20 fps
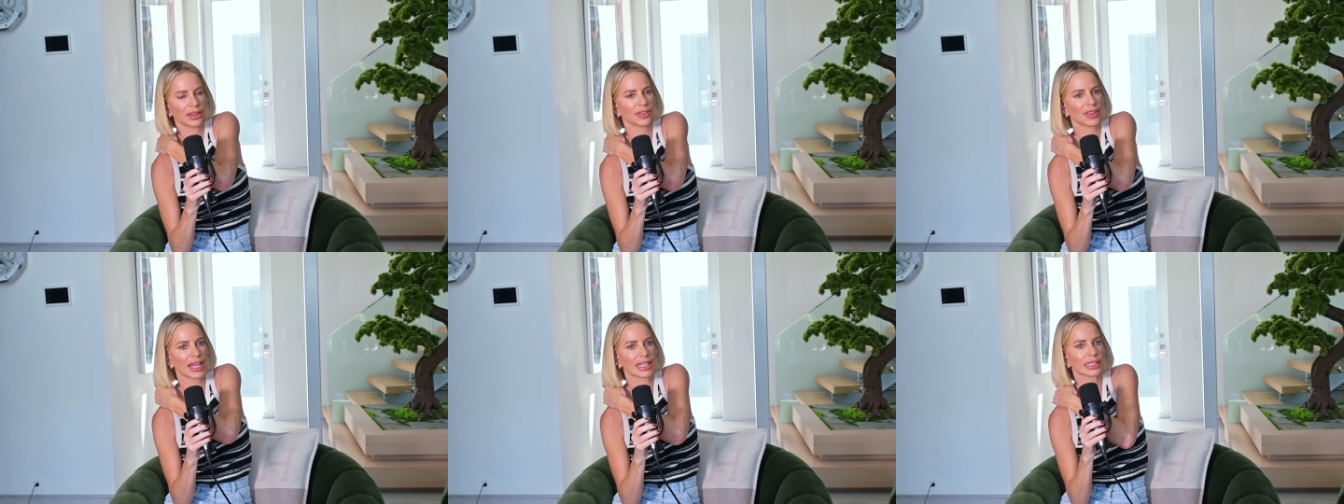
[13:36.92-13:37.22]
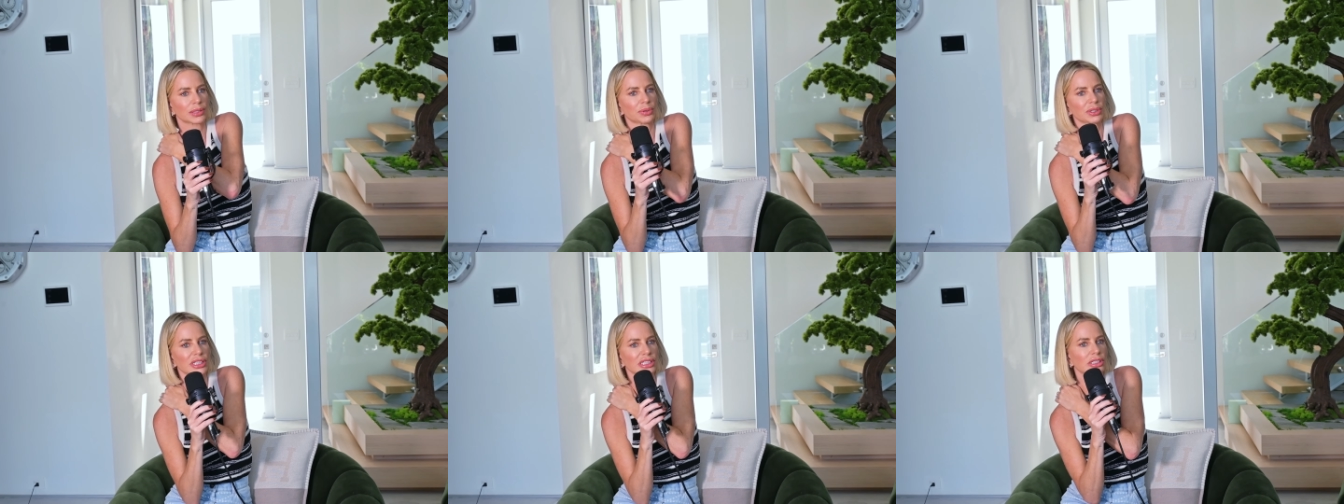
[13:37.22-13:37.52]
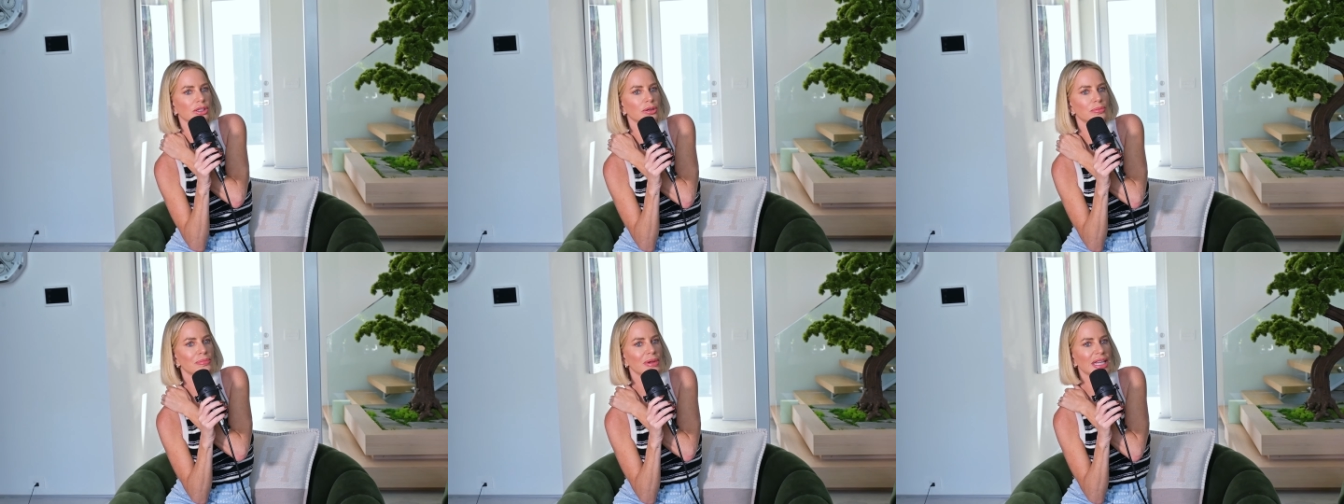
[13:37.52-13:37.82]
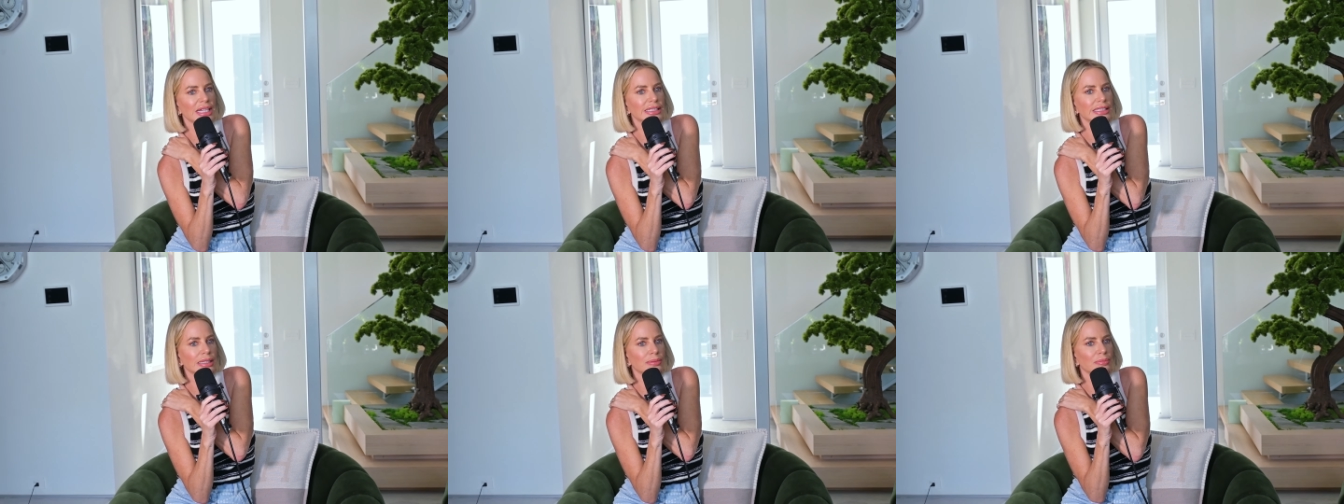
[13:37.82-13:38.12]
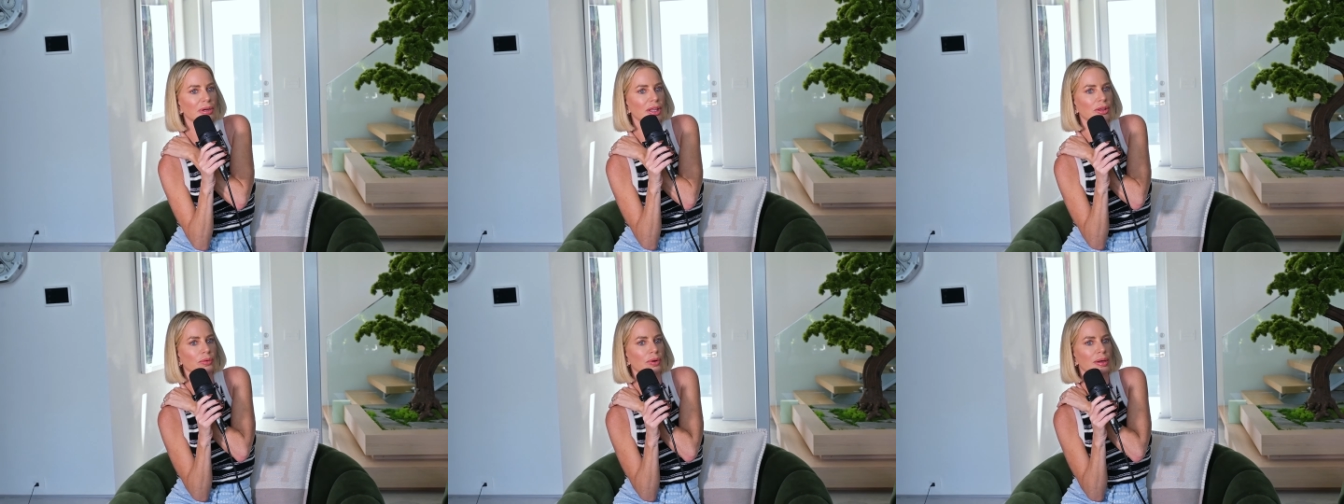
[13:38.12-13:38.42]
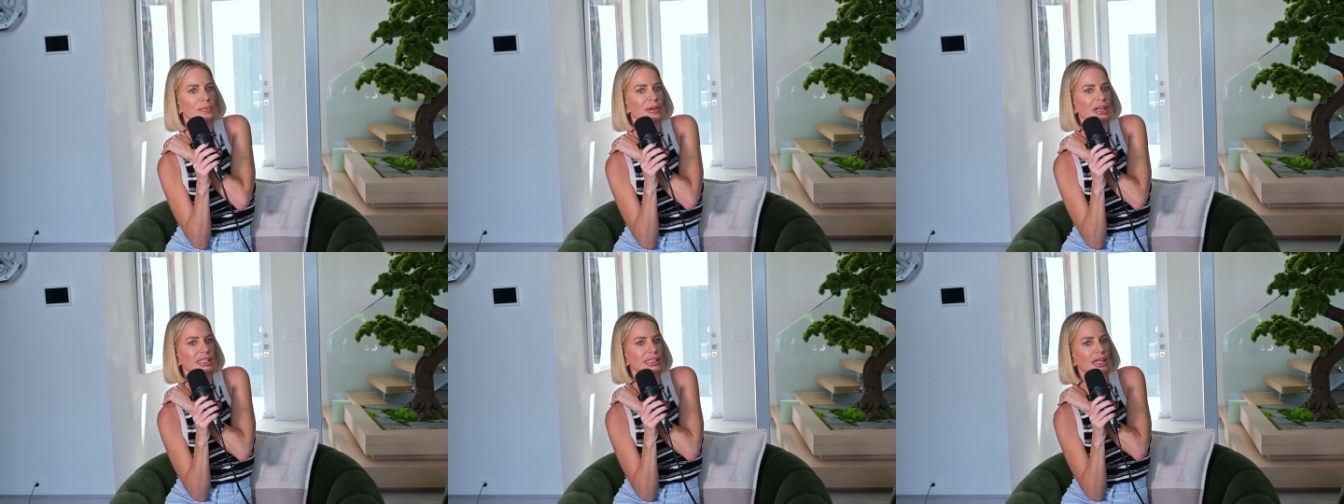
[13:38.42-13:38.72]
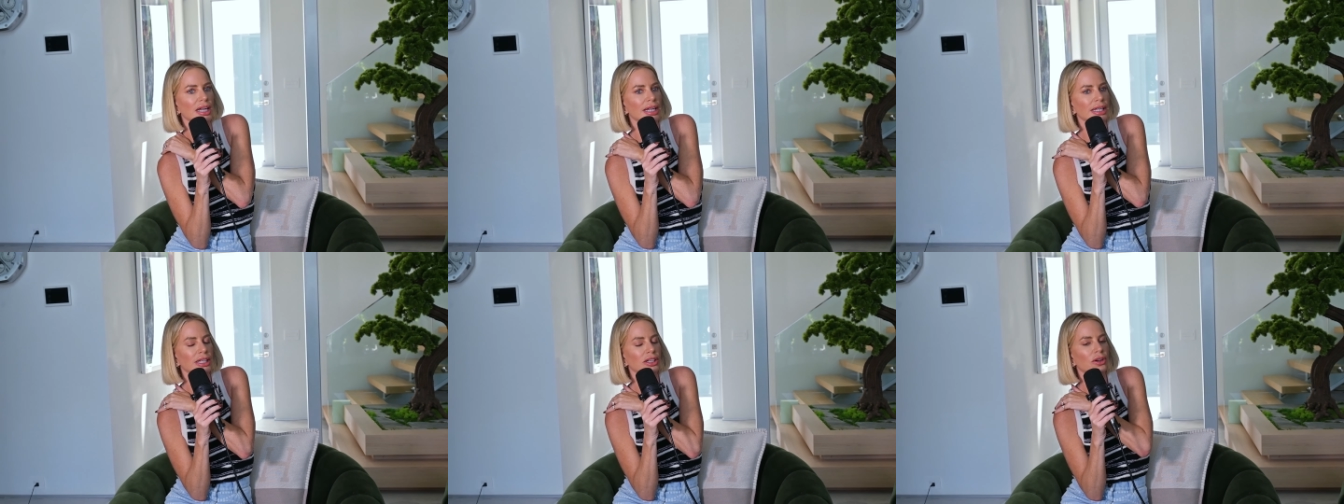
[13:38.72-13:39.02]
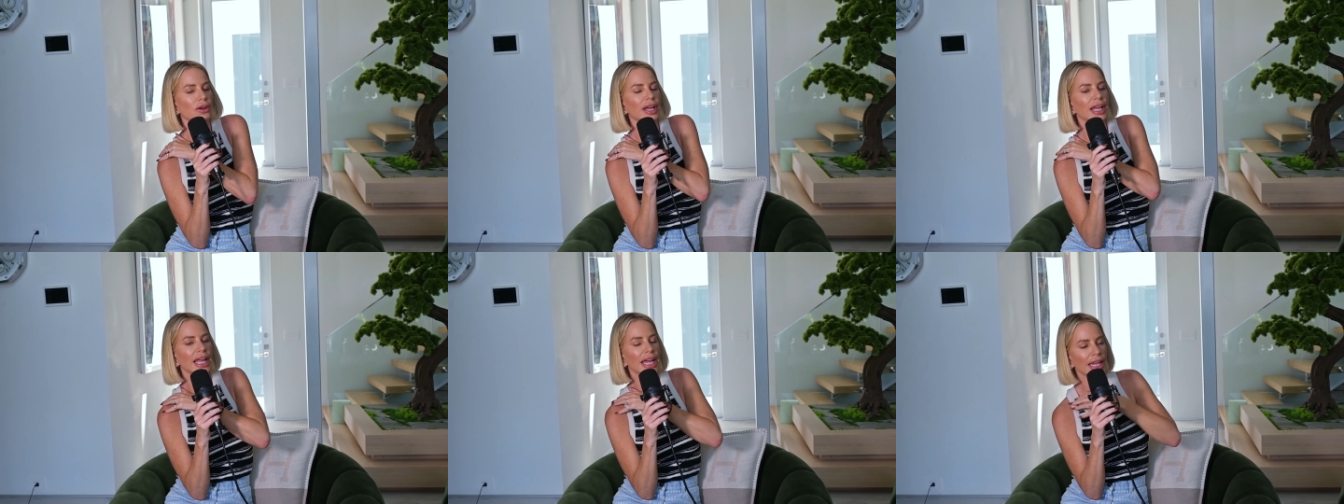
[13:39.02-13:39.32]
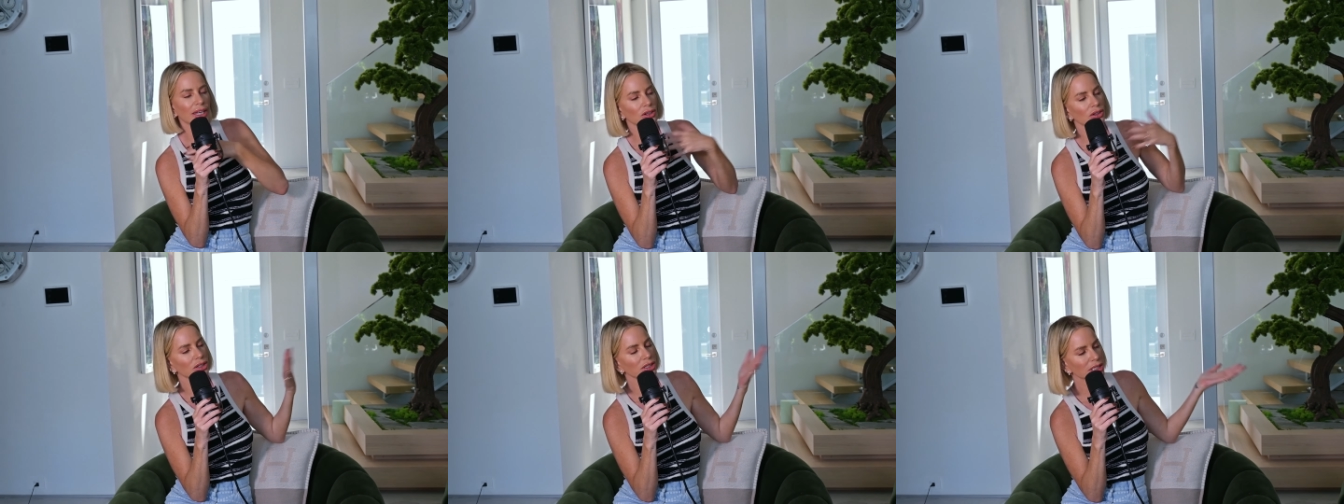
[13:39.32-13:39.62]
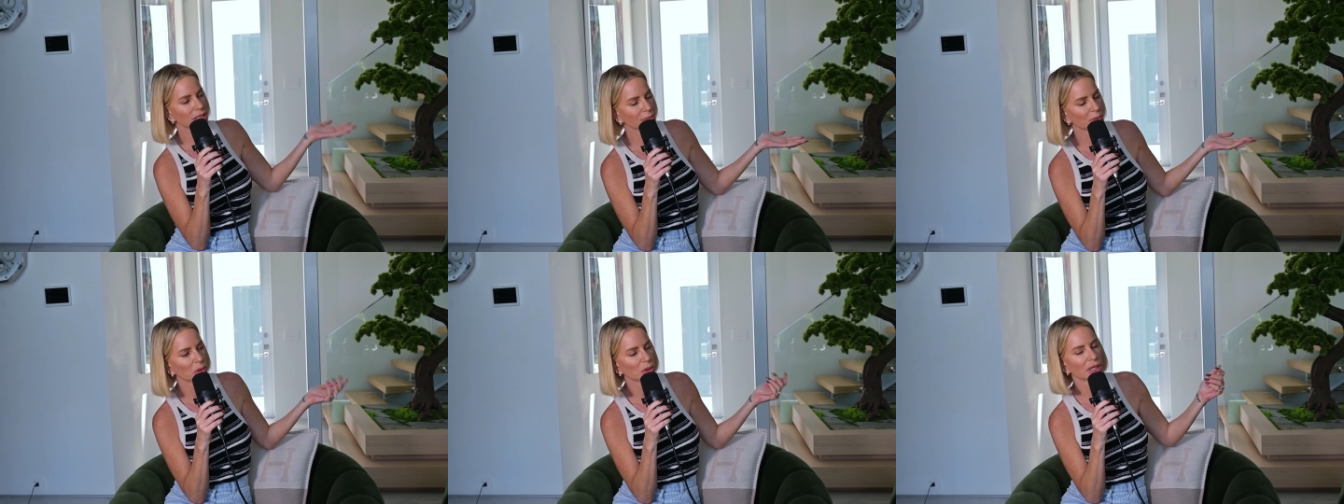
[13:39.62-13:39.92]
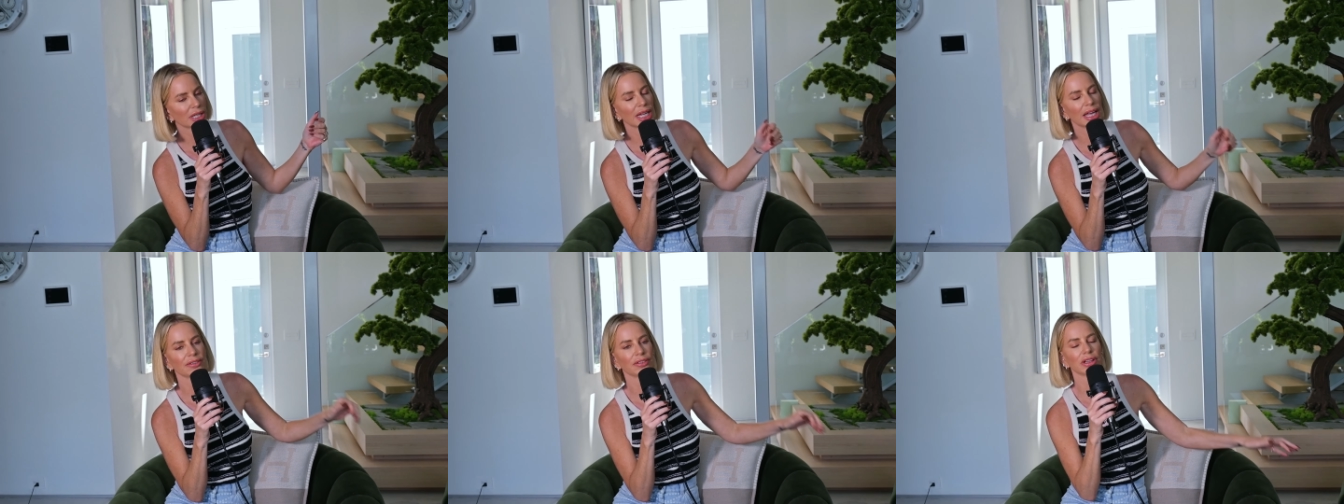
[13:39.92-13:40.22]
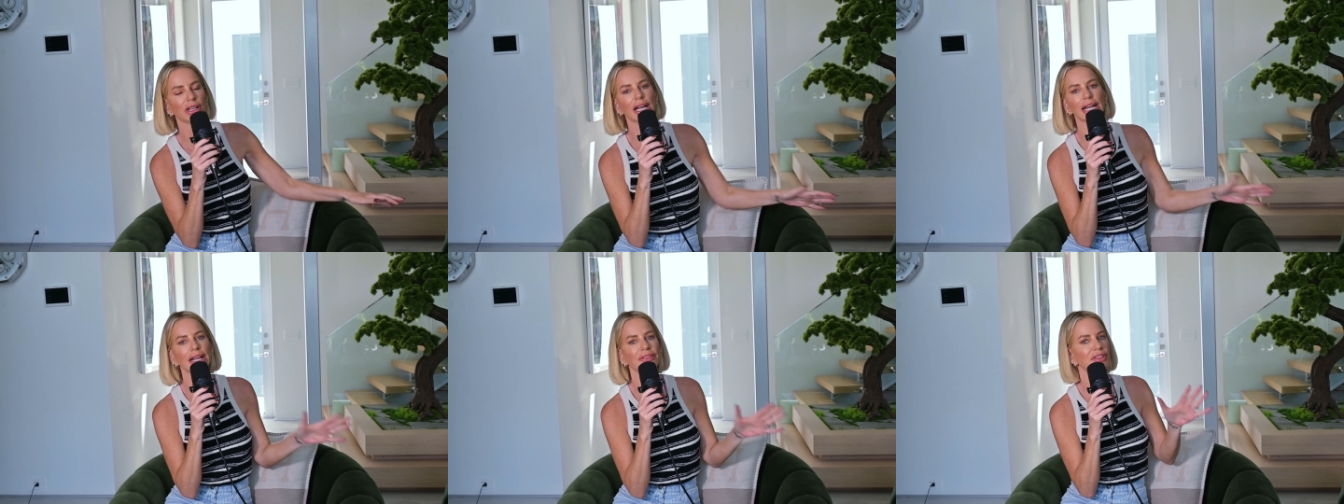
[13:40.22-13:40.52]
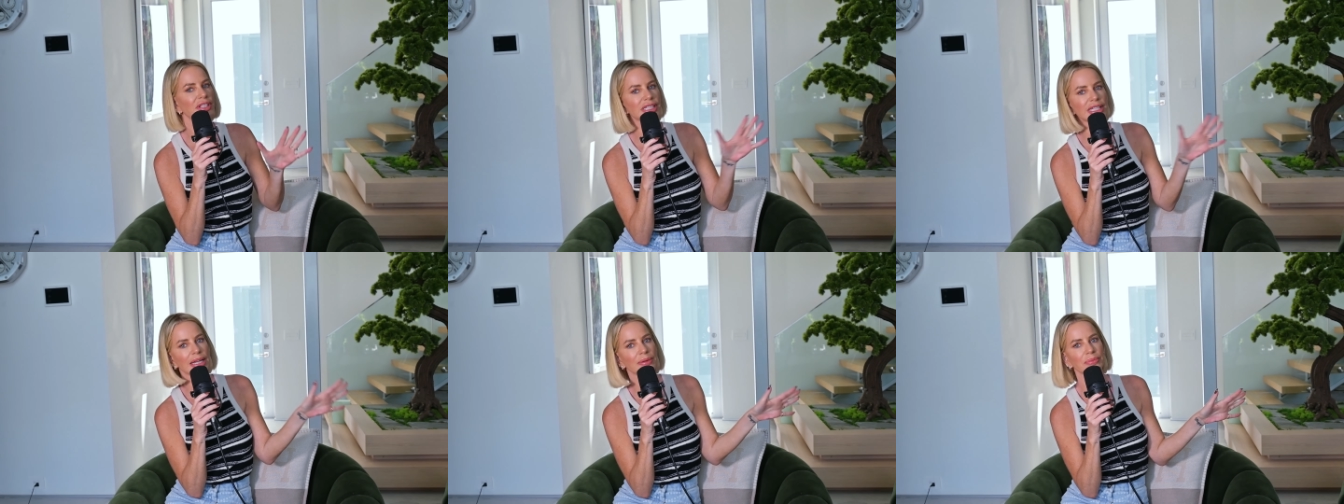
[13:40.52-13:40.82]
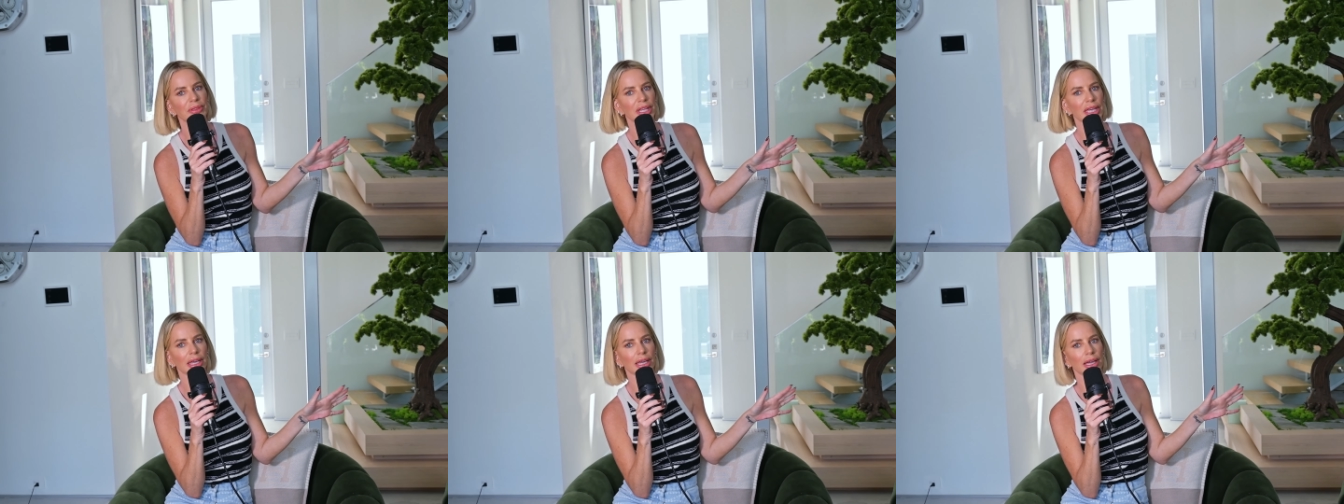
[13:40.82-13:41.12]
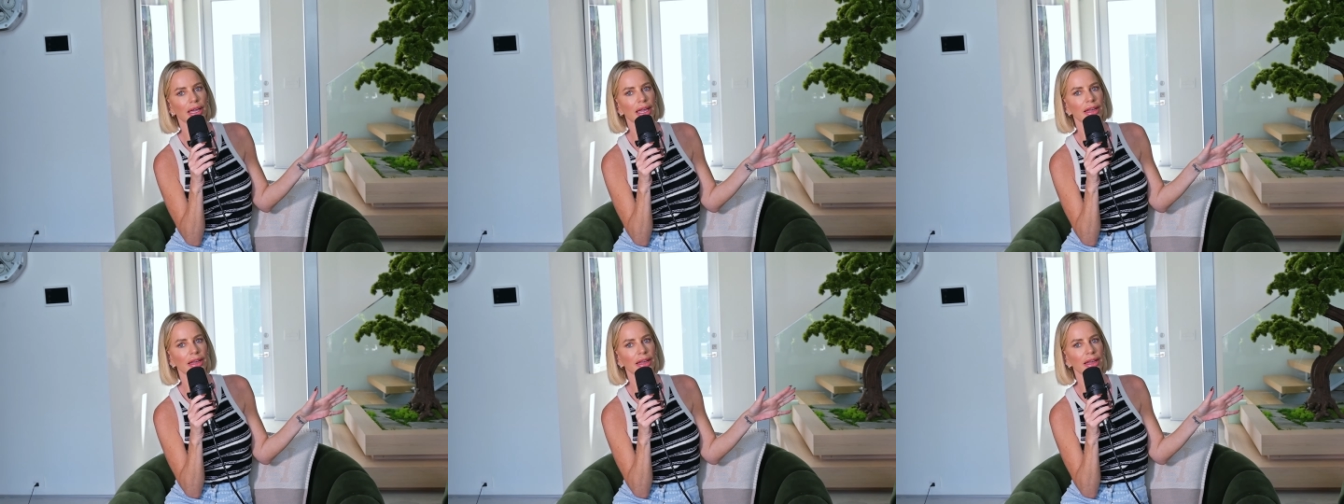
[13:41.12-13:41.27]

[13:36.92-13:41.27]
That's what's so amazing, by the way, because I, again, on a smaller level, I had the same thing.